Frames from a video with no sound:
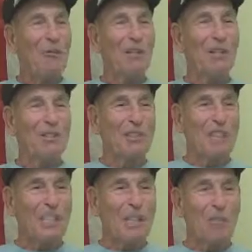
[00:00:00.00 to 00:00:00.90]
We don't
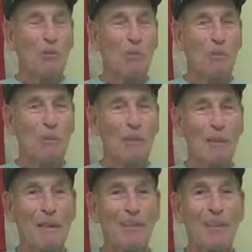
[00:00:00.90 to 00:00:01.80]
need any more
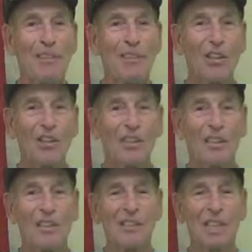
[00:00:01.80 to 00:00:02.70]
people. So,
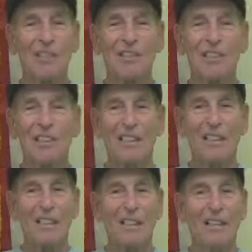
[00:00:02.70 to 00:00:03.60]
did you ever see
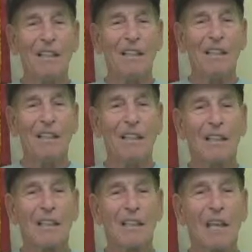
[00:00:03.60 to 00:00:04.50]
a
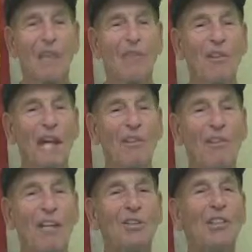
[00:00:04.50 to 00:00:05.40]
Naval
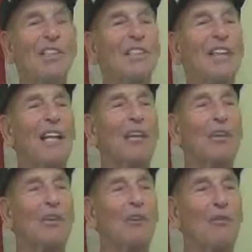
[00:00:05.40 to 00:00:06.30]
Aviation
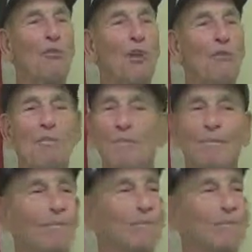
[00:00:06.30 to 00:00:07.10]
Cadet uniform?